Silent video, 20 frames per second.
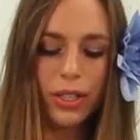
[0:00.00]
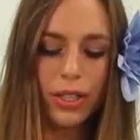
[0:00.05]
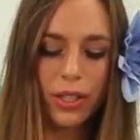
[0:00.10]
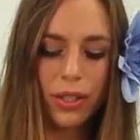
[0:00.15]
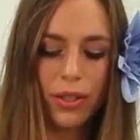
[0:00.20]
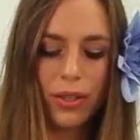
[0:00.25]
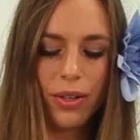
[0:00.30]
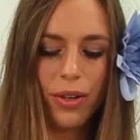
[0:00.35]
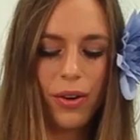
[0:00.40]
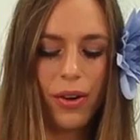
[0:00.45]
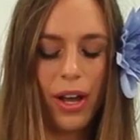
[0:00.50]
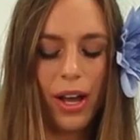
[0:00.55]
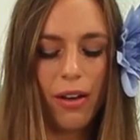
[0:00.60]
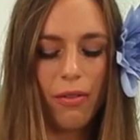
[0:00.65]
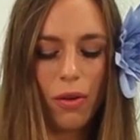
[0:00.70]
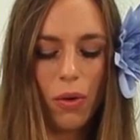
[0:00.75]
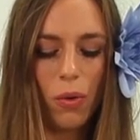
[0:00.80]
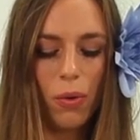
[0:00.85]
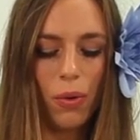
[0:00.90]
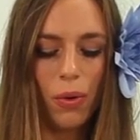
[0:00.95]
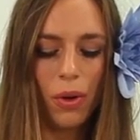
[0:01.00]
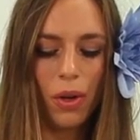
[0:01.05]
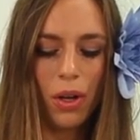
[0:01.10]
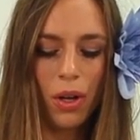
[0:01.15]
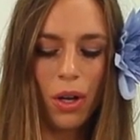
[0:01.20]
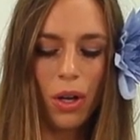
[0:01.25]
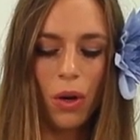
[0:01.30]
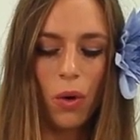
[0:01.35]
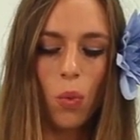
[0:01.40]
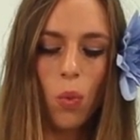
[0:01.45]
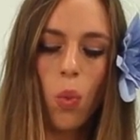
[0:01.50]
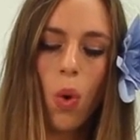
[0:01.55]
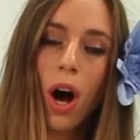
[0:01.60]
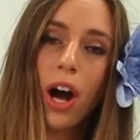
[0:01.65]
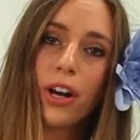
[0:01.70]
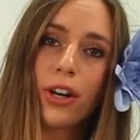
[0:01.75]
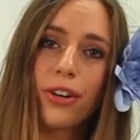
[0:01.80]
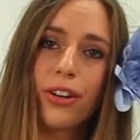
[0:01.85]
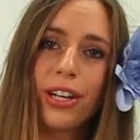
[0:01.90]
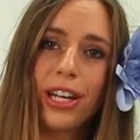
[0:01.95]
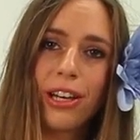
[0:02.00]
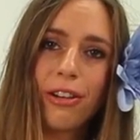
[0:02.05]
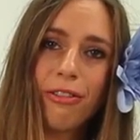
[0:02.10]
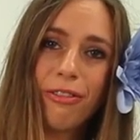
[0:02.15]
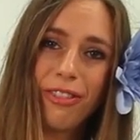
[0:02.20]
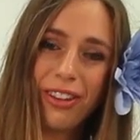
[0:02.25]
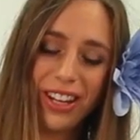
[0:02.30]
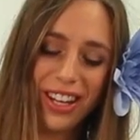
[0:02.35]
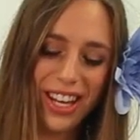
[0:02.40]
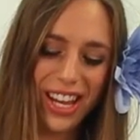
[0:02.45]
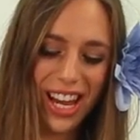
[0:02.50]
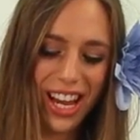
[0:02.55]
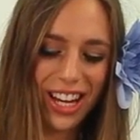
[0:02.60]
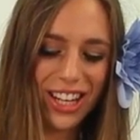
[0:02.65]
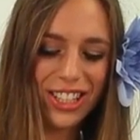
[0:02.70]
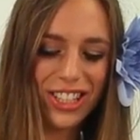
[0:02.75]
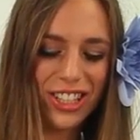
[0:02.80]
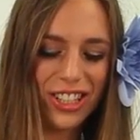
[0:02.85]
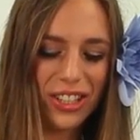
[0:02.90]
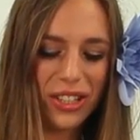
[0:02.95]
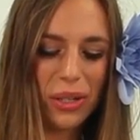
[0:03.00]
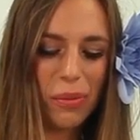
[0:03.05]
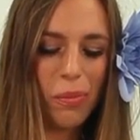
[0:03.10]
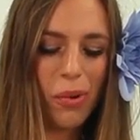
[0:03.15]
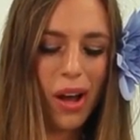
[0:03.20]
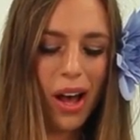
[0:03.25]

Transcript: so you don't have a watery filling to your